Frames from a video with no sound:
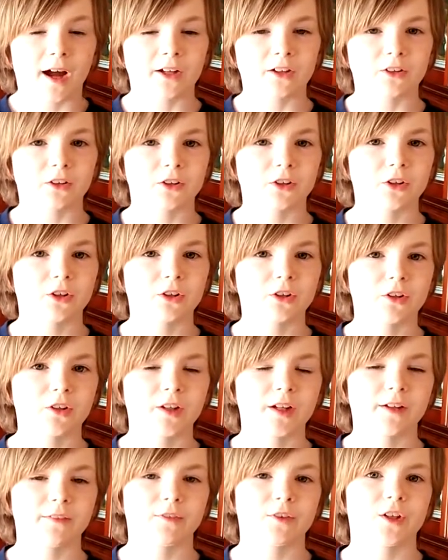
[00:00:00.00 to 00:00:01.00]
I don't
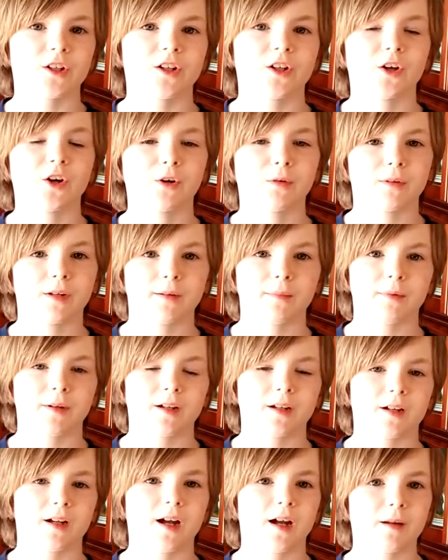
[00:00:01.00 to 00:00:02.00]
know if you know me,
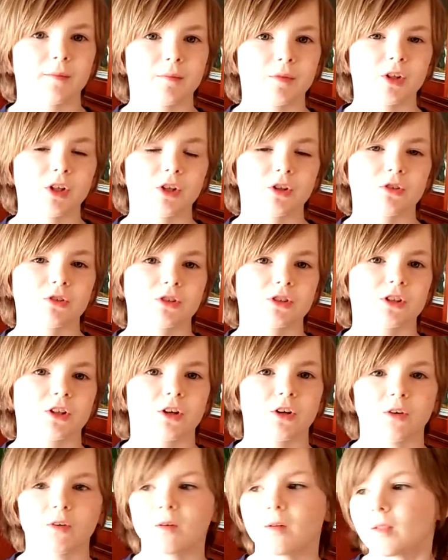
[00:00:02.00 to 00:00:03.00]
but I'm new,
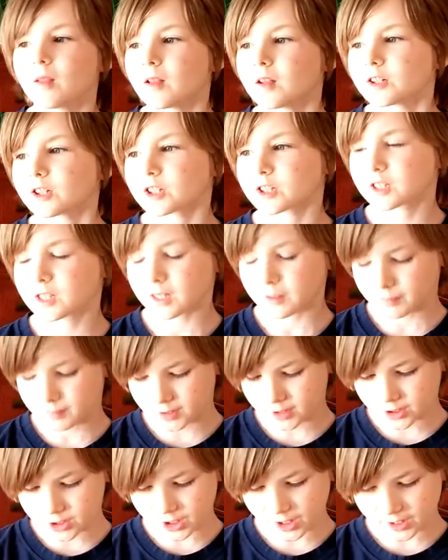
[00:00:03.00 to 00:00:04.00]
so just give
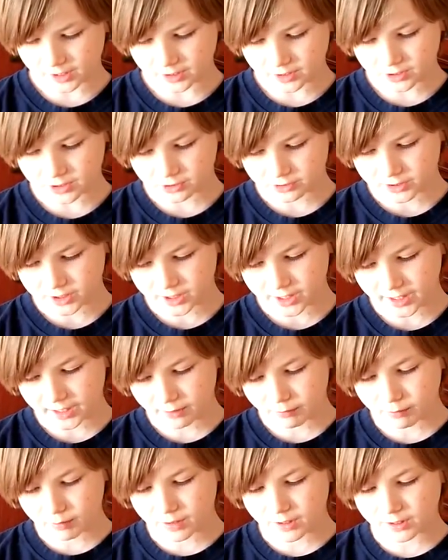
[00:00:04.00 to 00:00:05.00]
me a chance. So
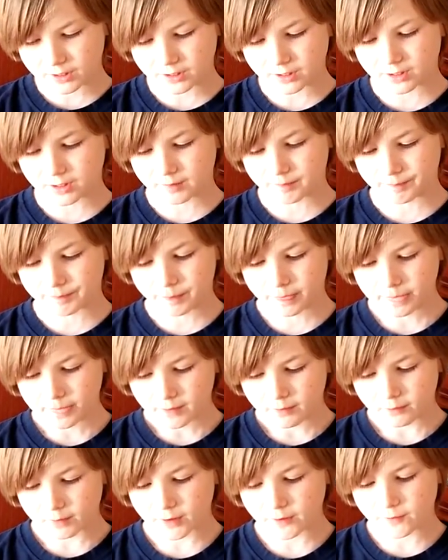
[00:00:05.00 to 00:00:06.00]
today we're gonna
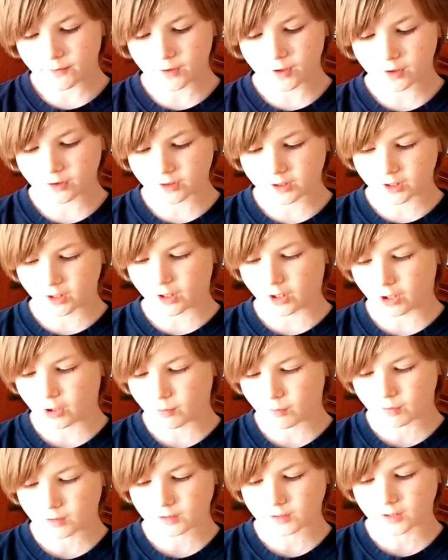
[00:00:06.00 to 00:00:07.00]
review the
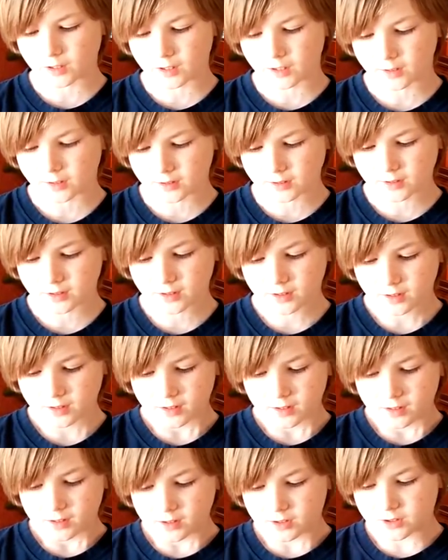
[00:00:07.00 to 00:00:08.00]
Aqua Lung
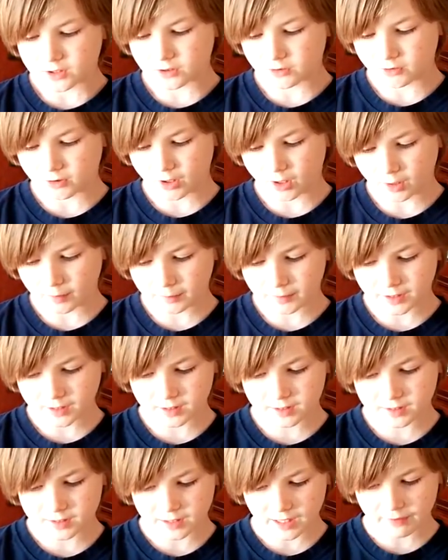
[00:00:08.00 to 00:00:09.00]

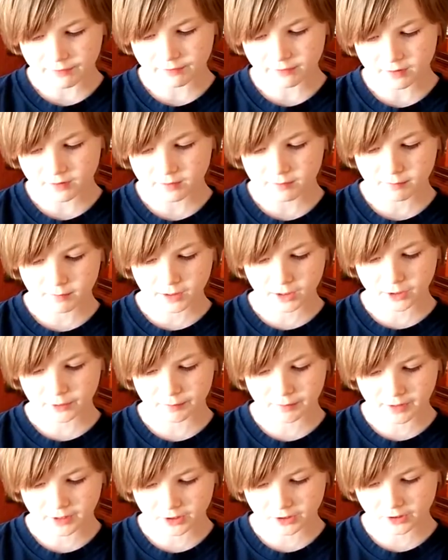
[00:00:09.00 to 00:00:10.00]
Tsunami
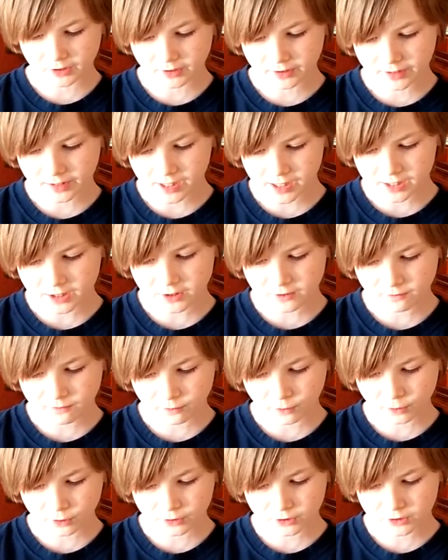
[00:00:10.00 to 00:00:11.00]
7mm kids
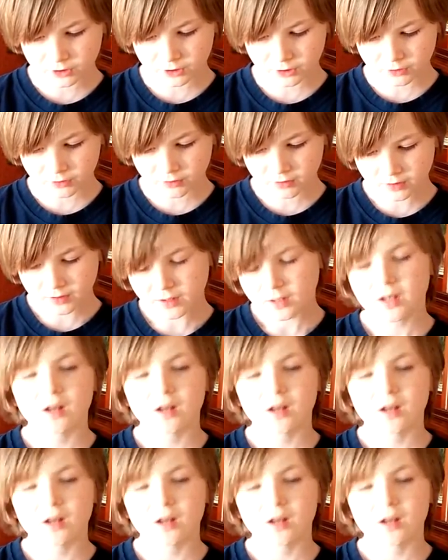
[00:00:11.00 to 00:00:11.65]
full suit